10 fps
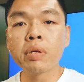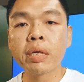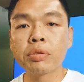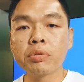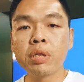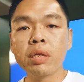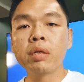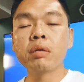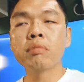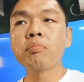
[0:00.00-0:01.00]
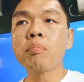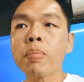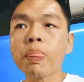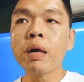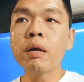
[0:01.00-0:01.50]
actually
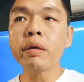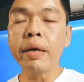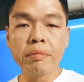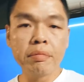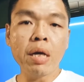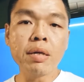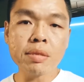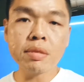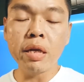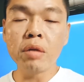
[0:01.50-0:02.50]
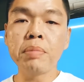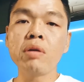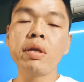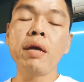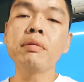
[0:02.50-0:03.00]
can understand
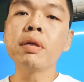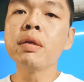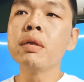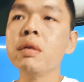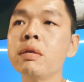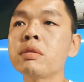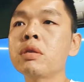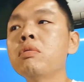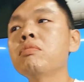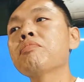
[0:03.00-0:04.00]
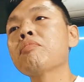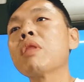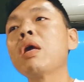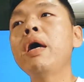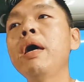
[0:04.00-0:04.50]
about that so
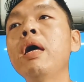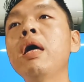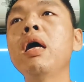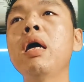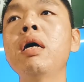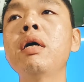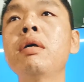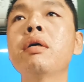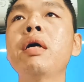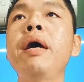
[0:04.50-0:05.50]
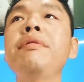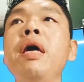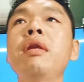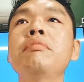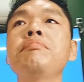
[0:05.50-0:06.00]
uh, and
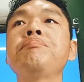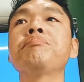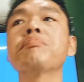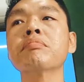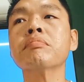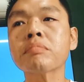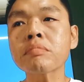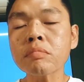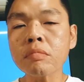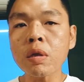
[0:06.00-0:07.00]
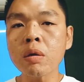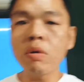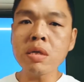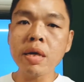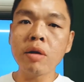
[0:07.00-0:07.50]
then
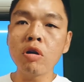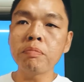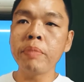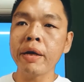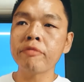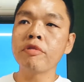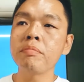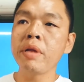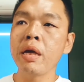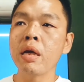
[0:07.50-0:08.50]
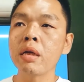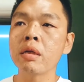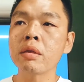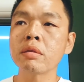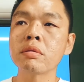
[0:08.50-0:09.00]
once I got back from there
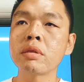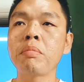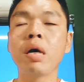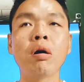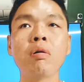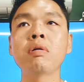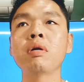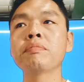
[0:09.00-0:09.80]
somehow